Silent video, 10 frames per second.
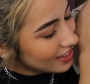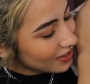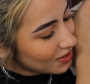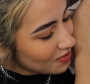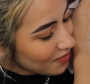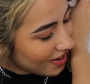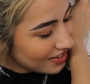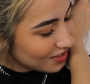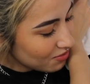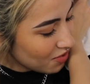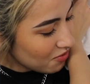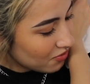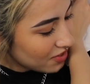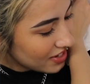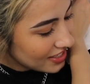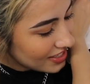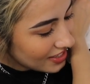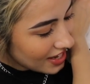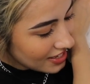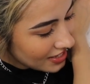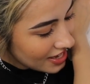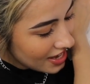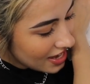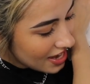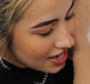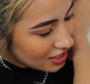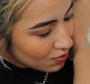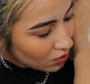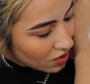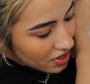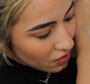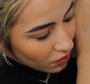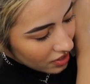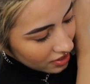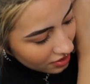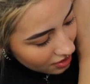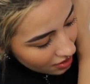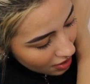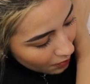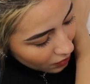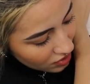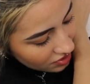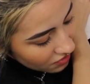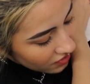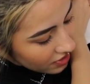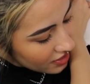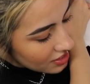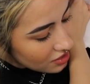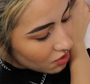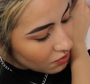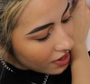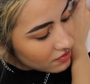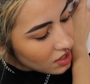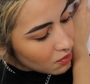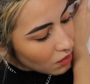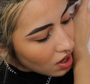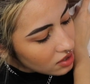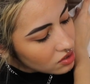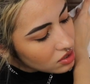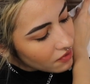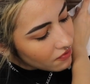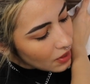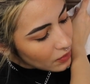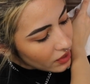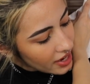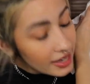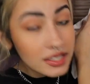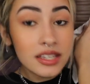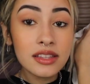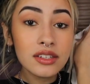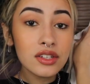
little Mars rover and it says, exploring with Perseverance arrived on Mars, February 18th,